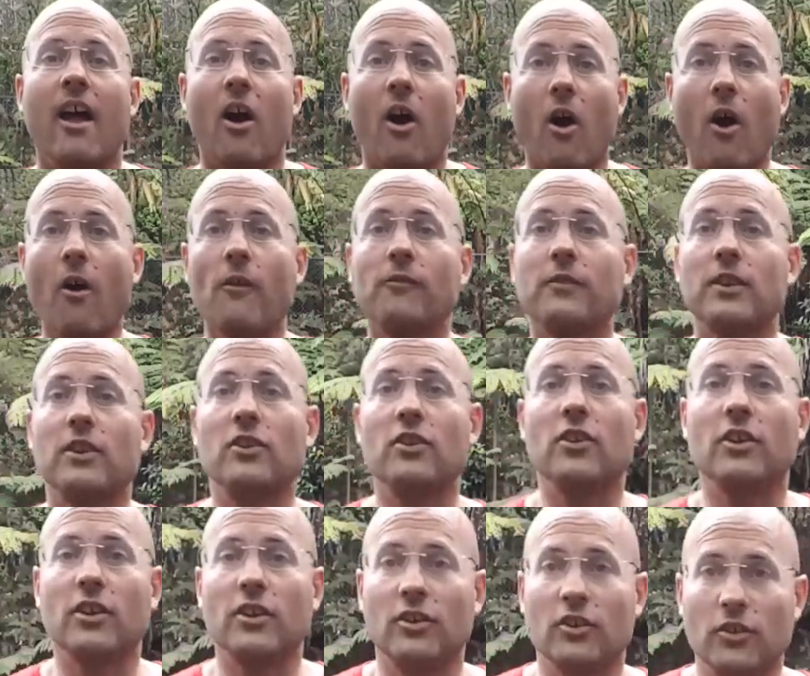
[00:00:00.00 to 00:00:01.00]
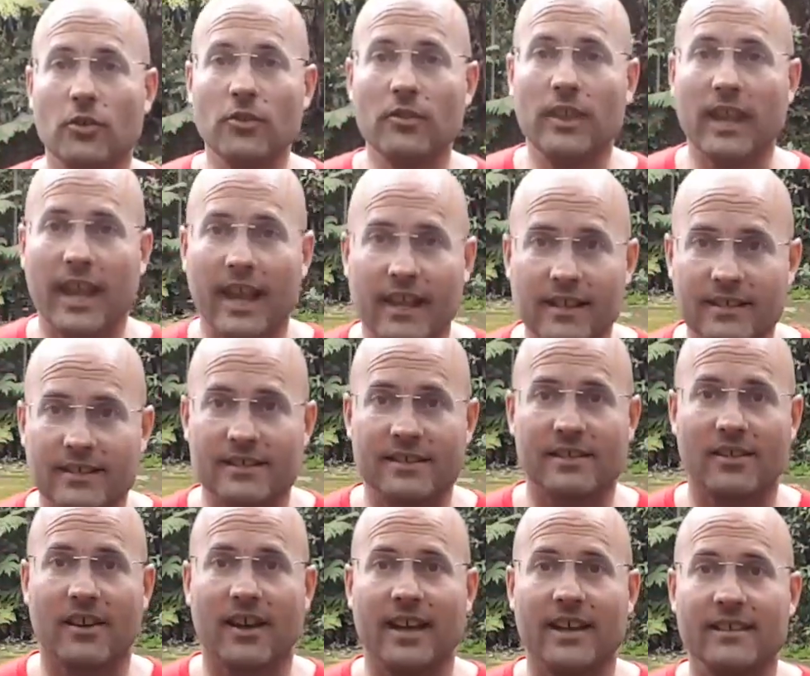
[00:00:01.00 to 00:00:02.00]
Often you can do the
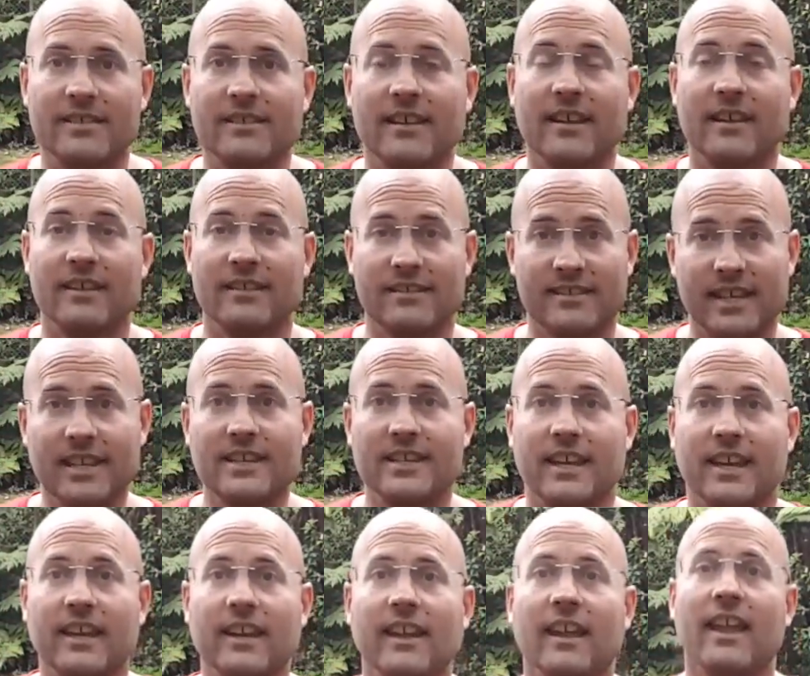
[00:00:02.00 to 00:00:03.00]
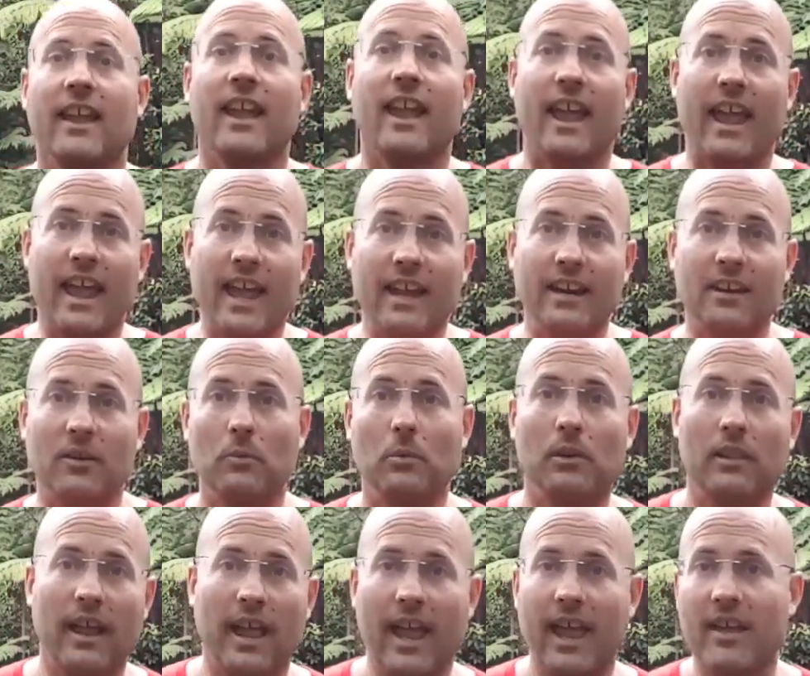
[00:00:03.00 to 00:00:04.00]
exercise sitting and it
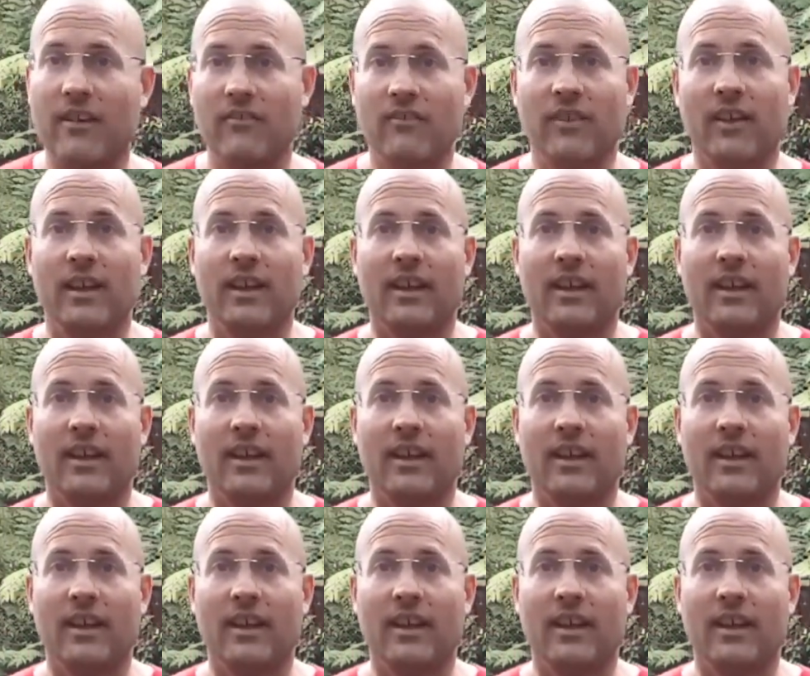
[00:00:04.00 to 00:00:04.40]
will have